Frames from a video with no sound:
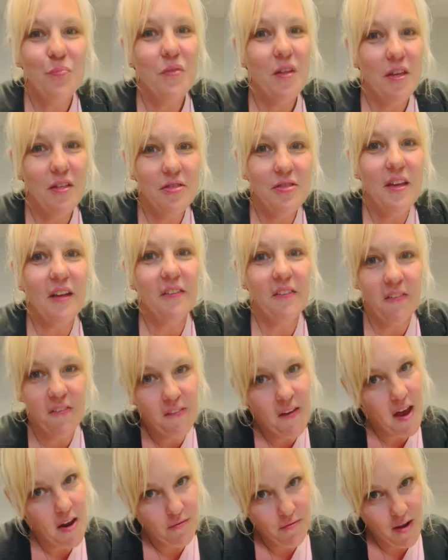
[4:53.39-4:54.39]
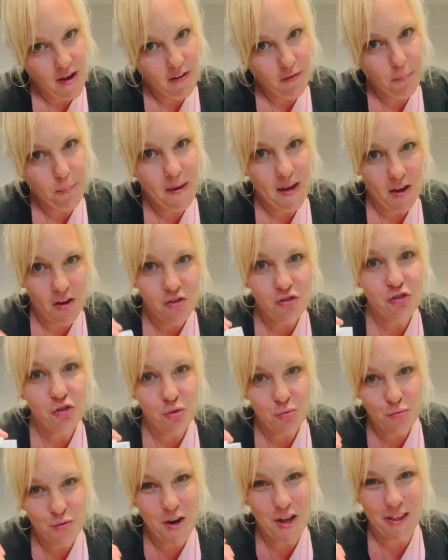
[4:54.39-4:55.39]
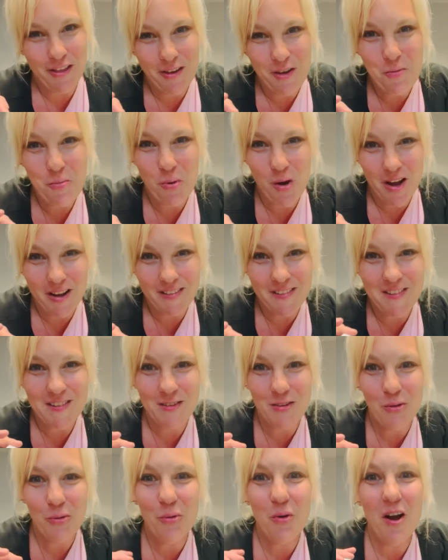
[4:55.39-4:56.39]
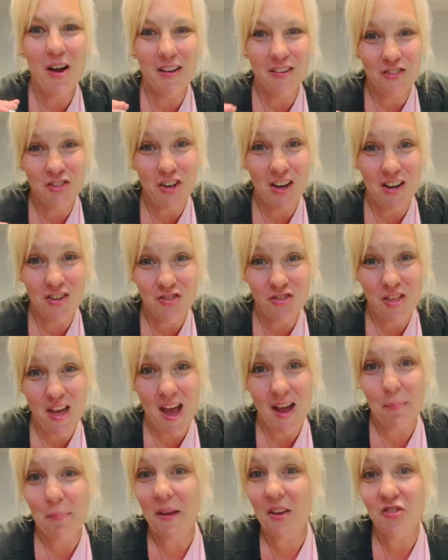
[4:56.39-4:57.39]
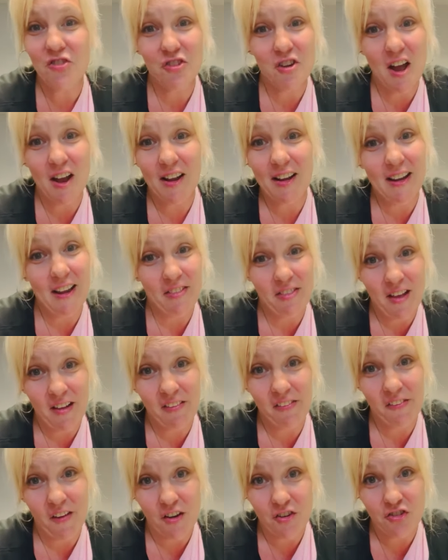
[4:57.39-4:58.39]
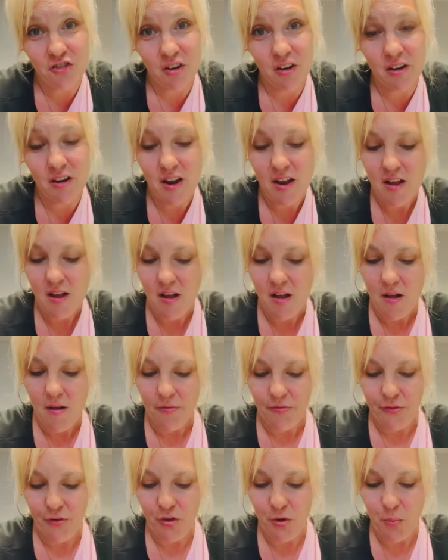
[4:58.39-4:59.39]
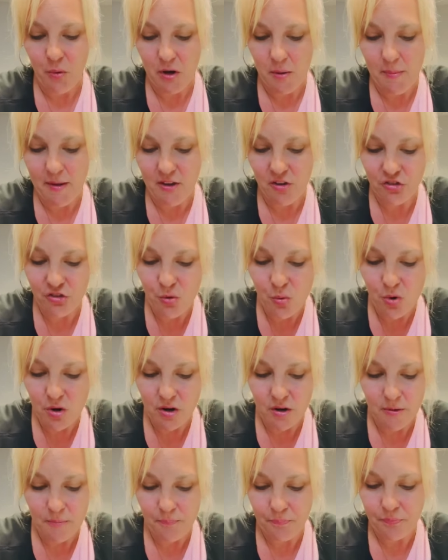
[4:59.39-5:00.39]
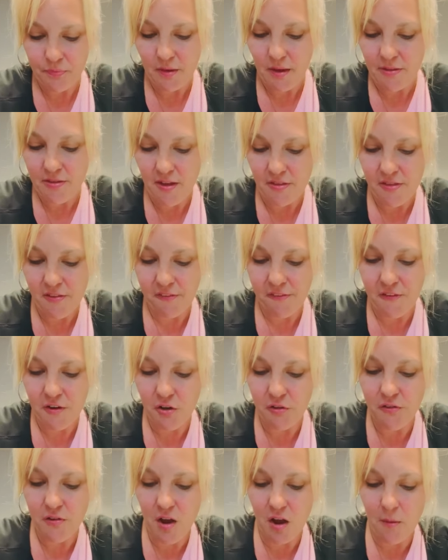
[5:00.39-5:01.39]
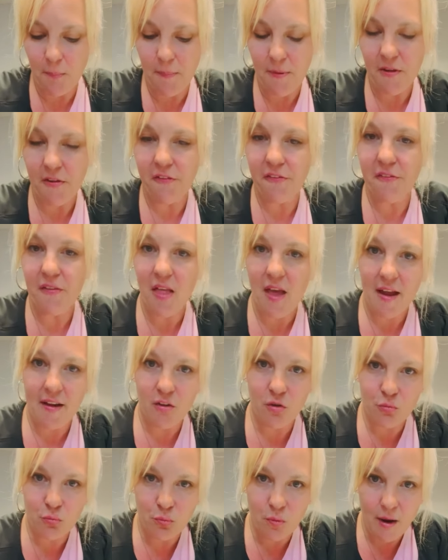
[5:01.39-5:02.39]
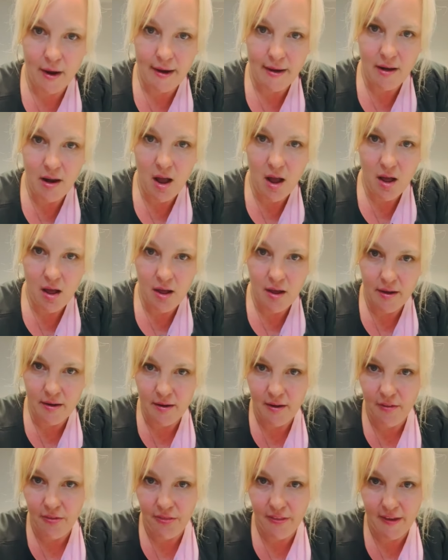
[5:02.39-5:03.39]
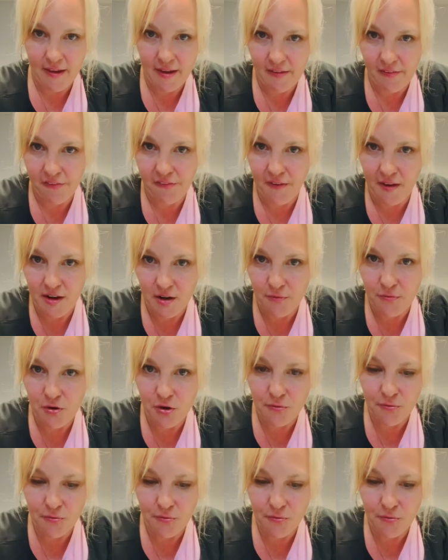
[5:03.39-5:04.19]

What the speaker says: that's a sad face, because you really want to change that, because you're not going to get that suction. So you want to make sure that this little duckbill slides right on the inside of your